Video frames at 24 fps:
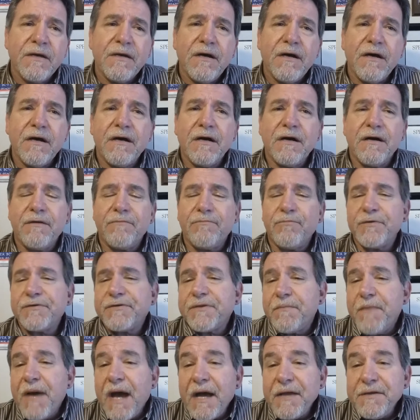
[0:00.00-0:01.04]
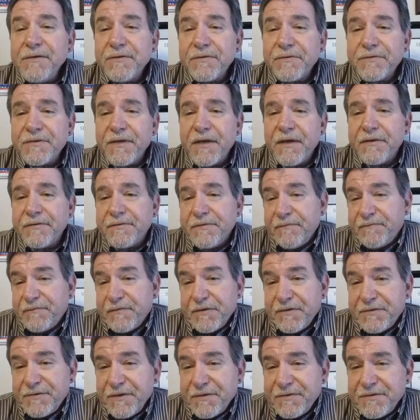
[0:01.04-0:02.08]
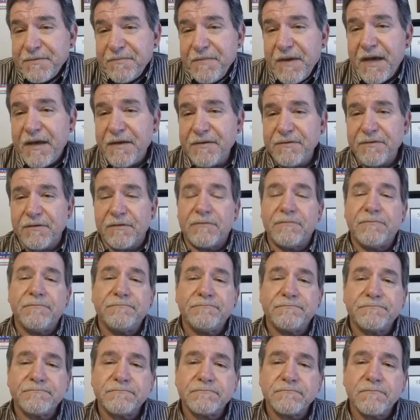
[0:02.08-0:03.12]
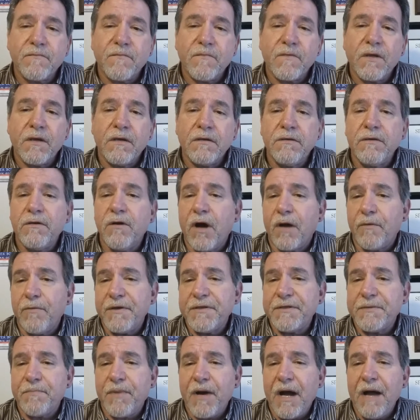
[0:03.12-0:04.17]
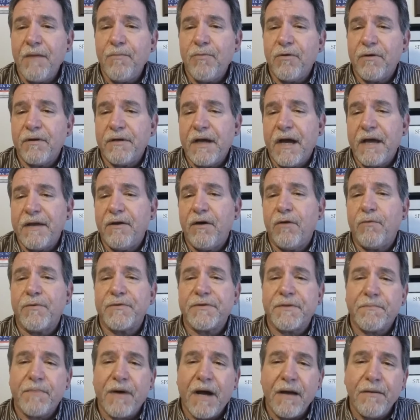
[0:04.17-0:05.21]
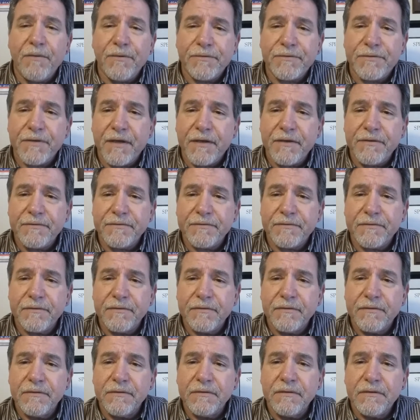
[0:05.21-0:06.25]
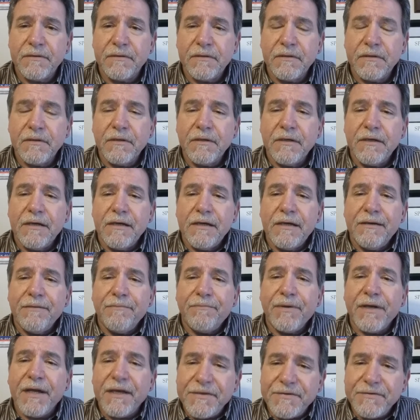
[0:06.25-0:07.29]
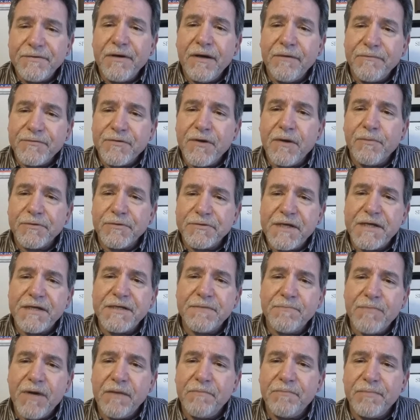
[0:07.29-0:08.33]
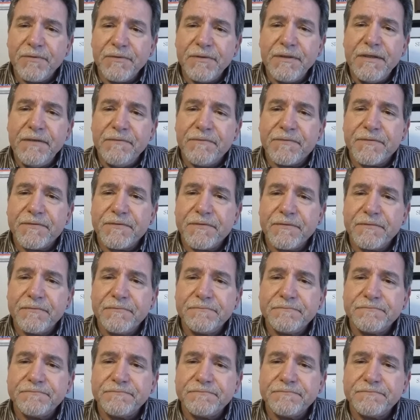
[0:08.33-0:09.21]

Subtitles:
what the manual says, if there's such a manual. You know, I read the Bible and I know what the Bible says, but I still have trouble changing my beliefs.